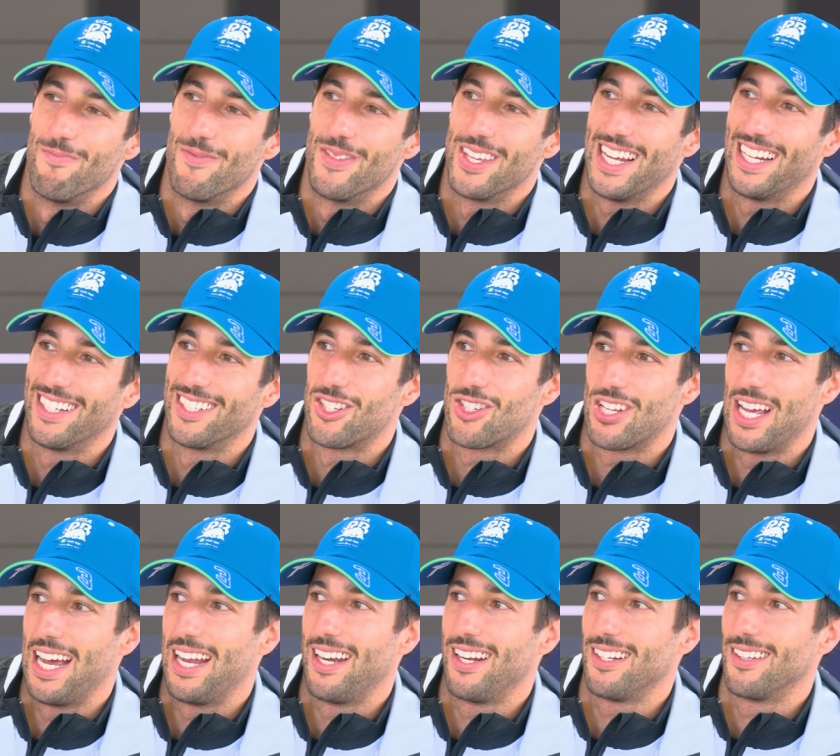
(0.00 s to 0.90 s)
the
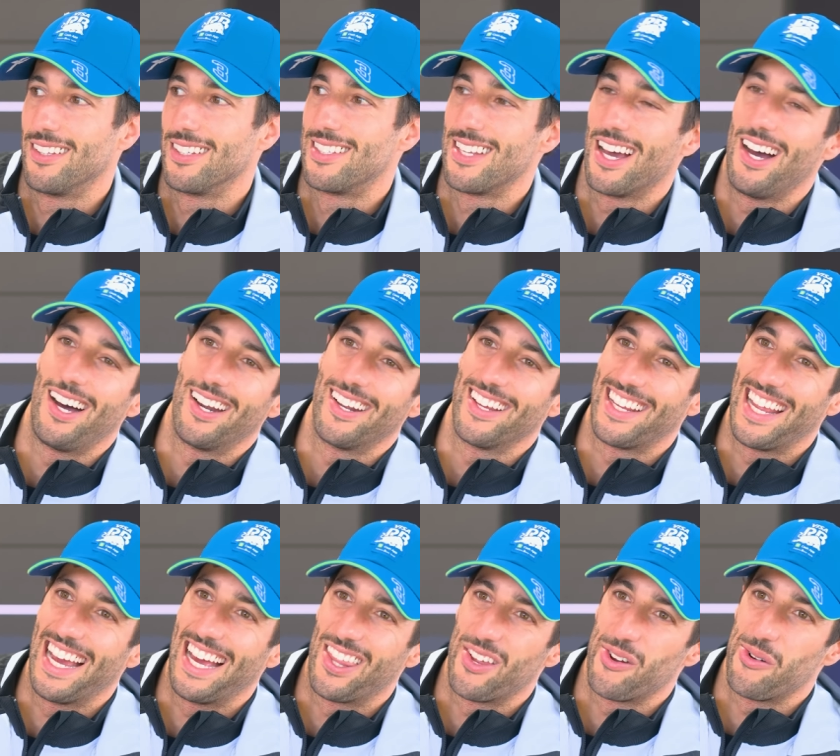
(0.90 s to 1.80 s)
understanding, the data
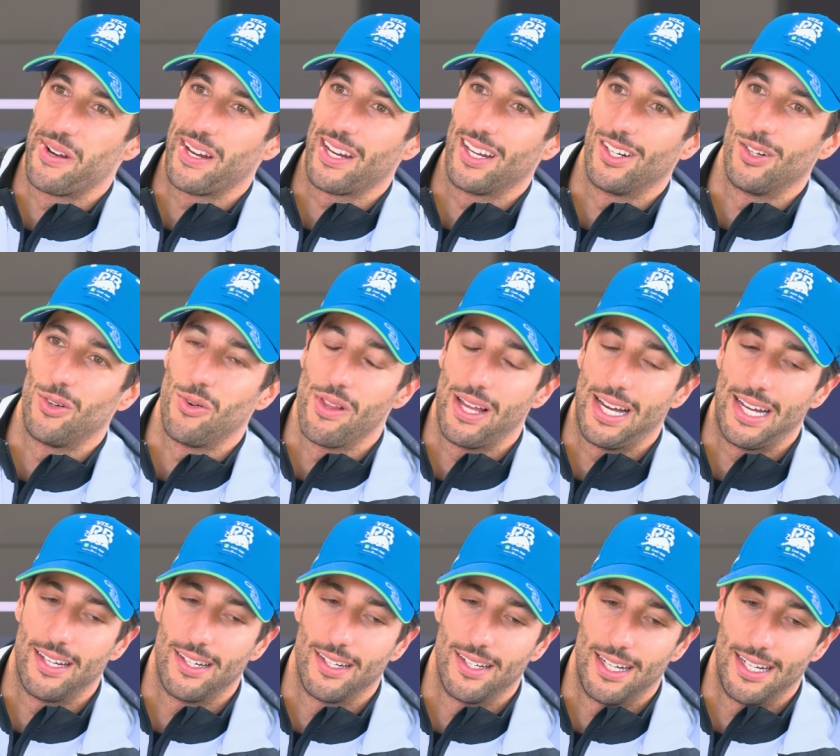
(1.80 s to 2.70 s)
gathering, and all
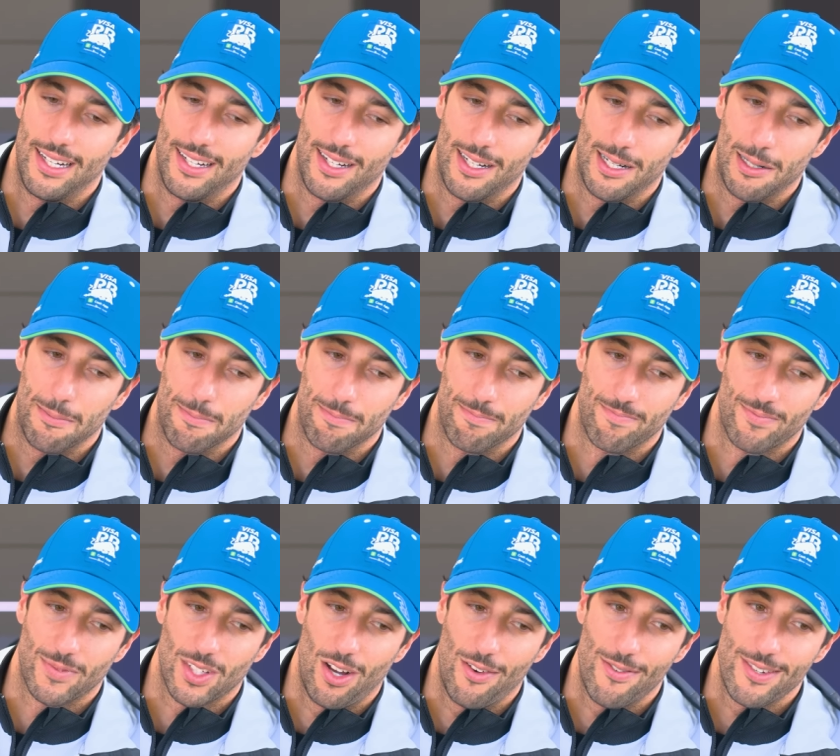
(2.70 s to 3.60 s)
that. Um,
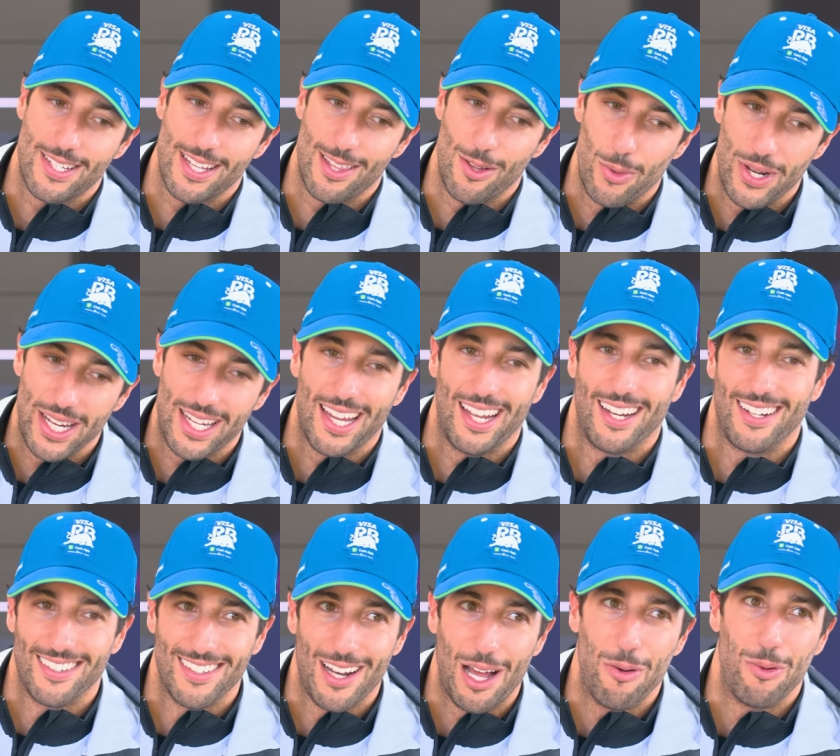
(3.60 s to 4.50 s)
obviously, the
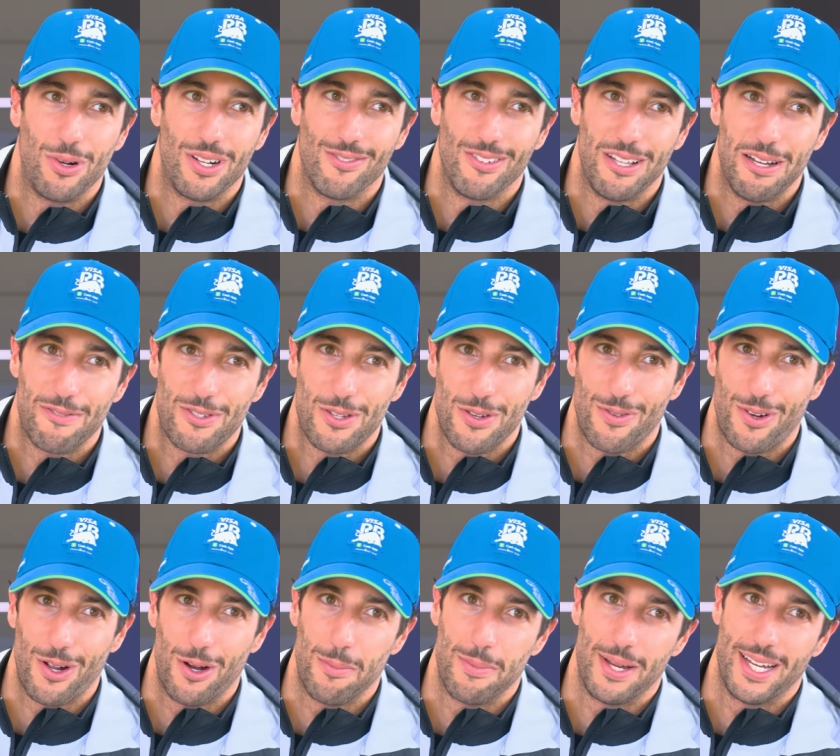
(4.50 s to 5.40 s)
weekend I would have loved to have gone